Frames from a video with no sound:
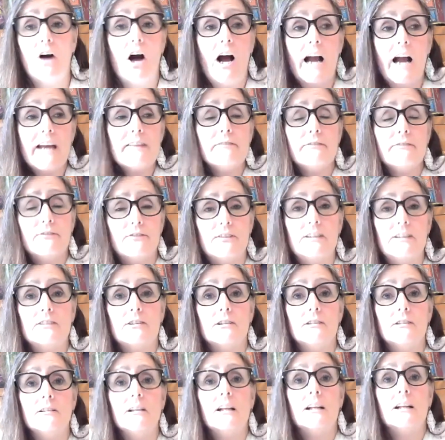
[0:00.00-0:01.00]
I
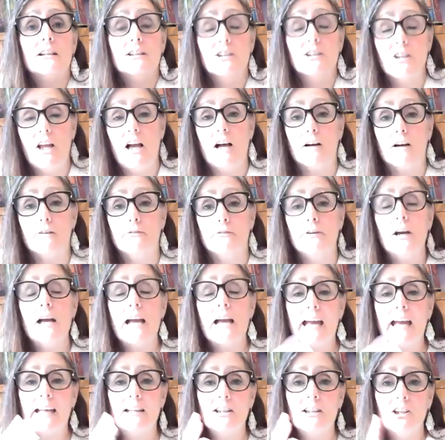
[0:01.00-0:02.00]
feel love,
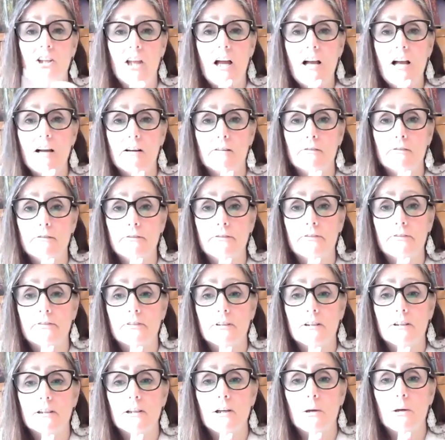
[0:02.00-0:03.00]
and love
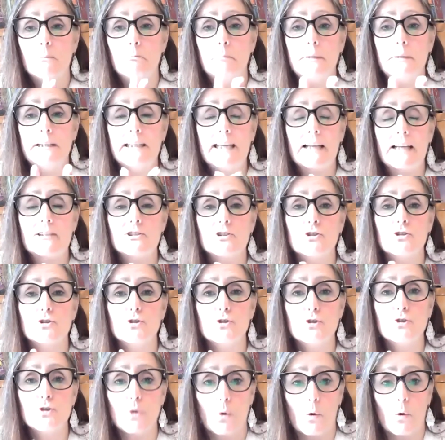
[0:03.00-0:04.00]
begets
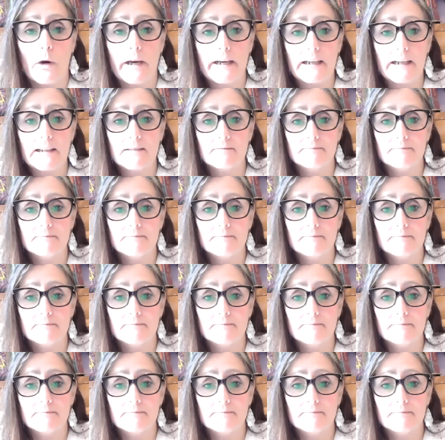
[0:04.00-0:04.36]
joy.